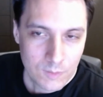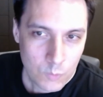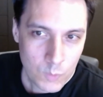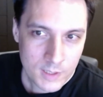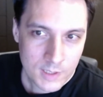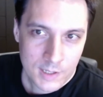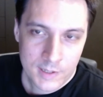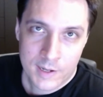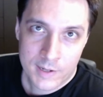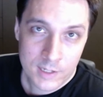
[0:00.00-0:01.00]
When
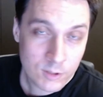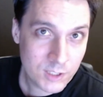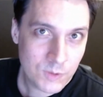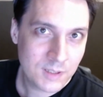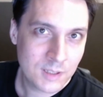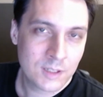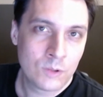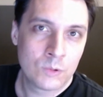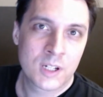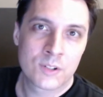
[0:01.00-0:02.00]
I graduated in
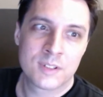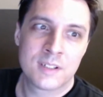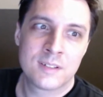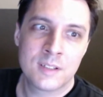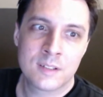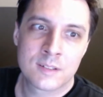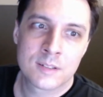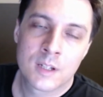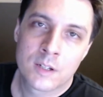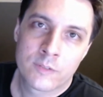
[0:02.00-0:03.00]
2006
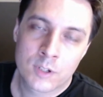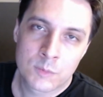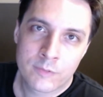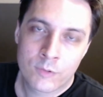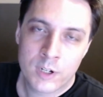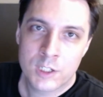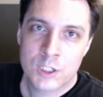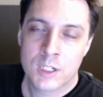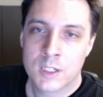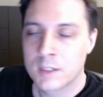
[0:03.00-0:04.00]
from a
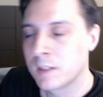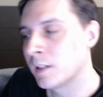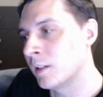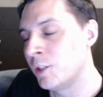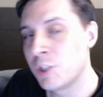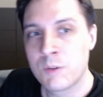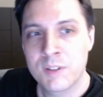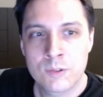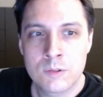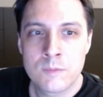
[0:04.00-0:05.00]
French engineering
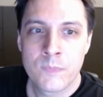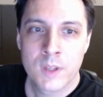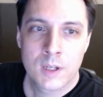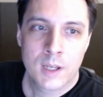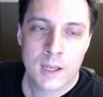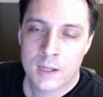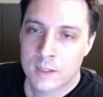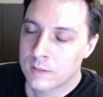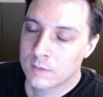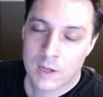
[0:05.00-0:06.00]
school.
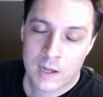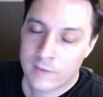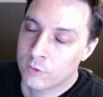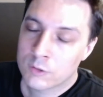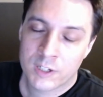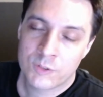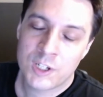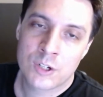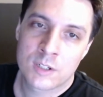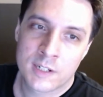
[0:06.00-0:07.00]
And after
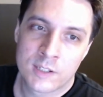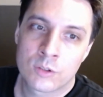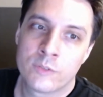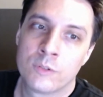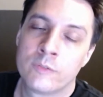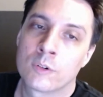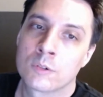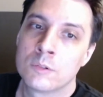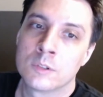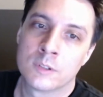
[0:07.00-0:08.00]
graduation, I interviewed for
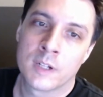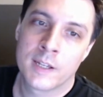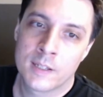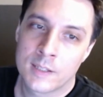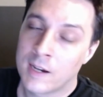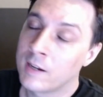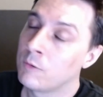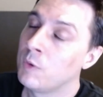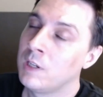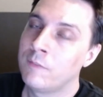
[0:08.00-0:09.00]
Google and I
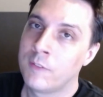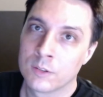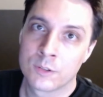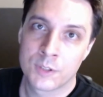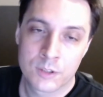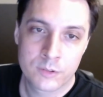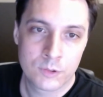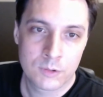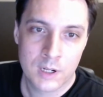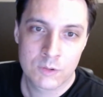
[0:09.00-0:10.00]
really failed the
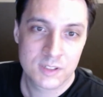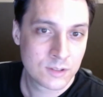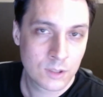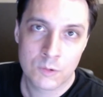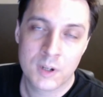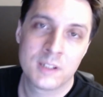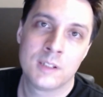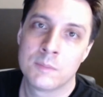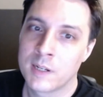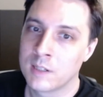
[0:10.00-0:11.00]
interview. I was not
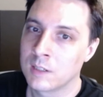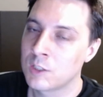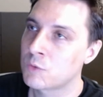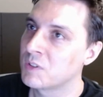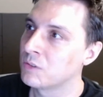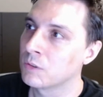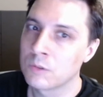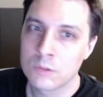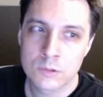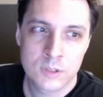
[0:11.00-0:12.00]
ready. My English was not
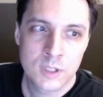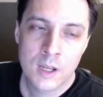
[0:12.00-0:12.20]
good.